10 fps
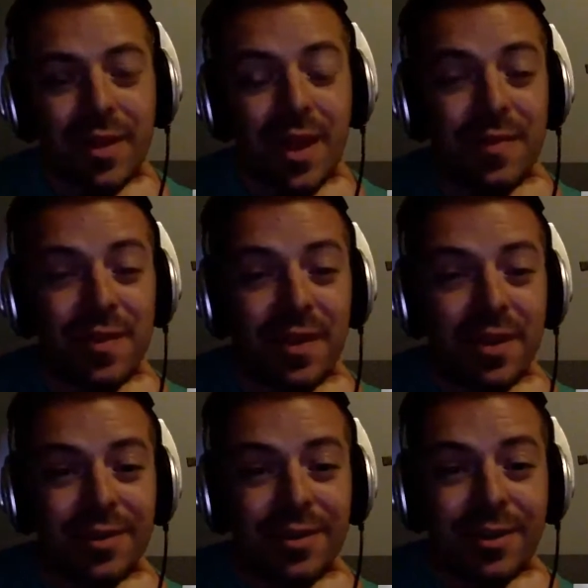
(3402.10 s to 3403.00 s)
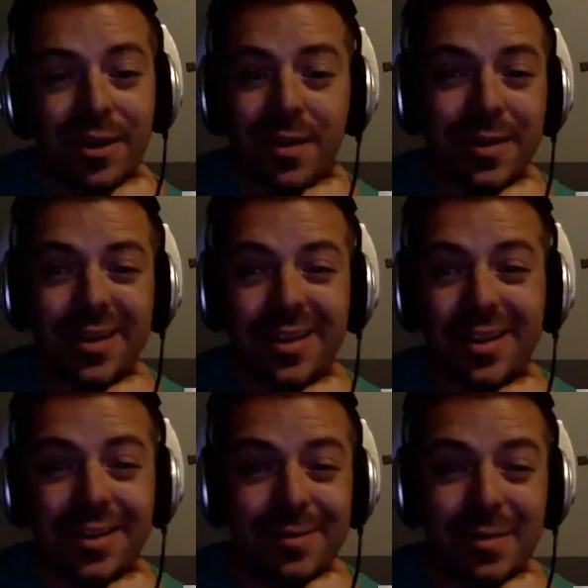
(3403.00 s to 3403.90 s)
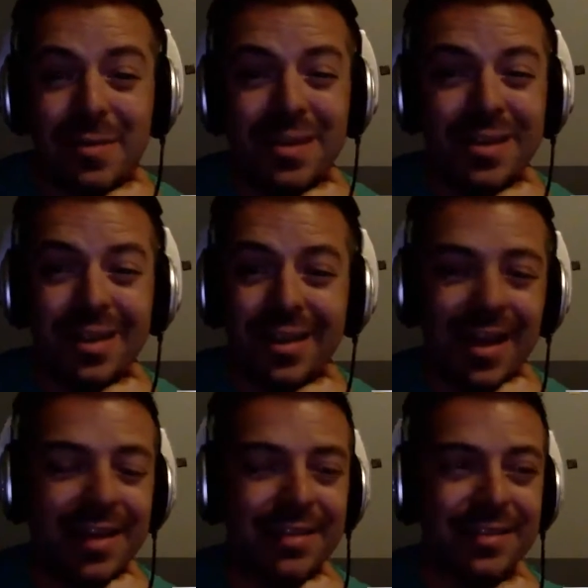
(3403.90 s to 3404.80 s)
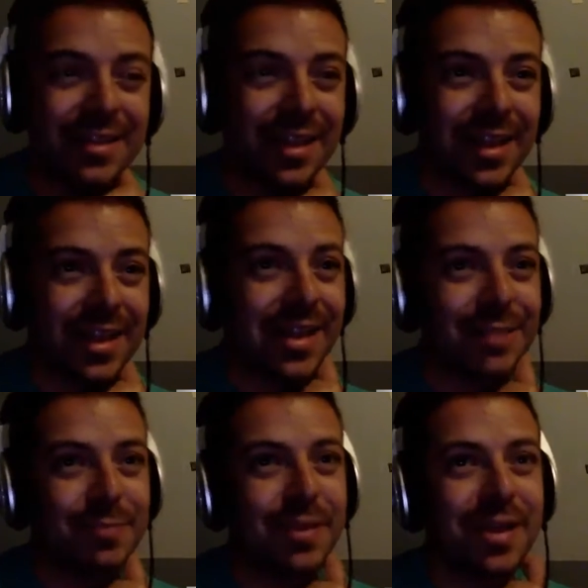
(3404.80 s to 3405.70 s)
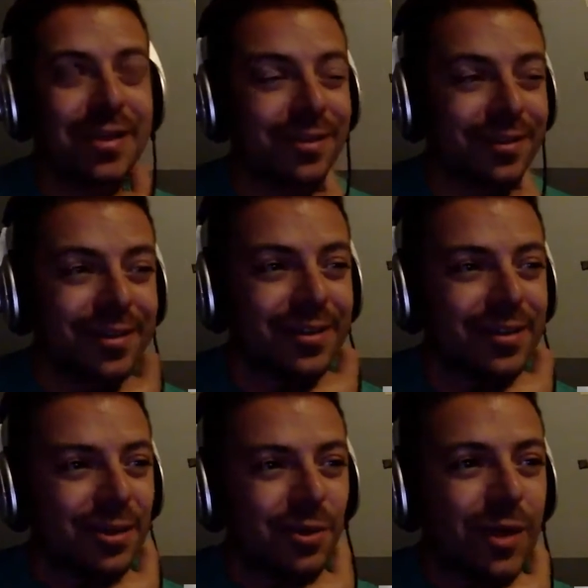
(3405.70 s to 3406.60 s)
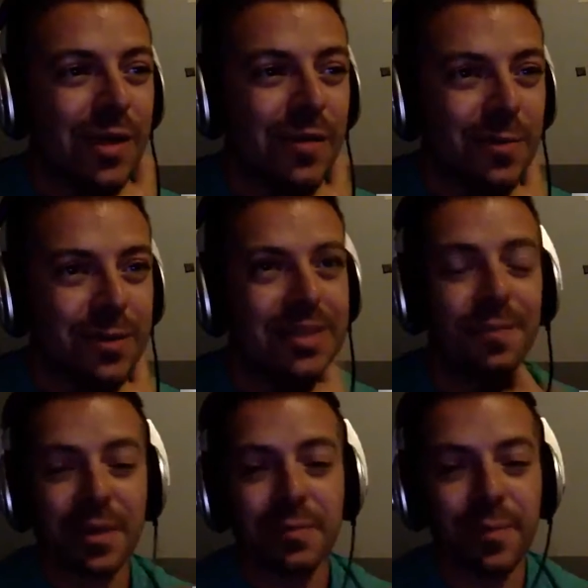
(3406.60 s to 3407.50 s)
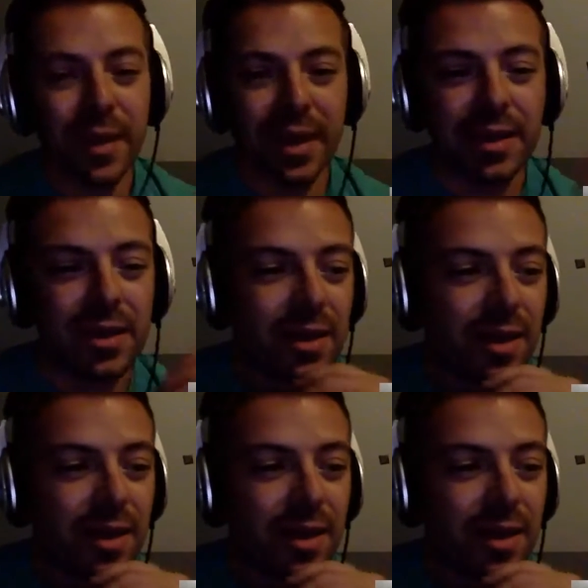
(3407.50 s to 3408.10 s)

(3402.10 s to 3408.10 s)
And then, or I mean, maybe I'd say like ESPN or whatever, but something big.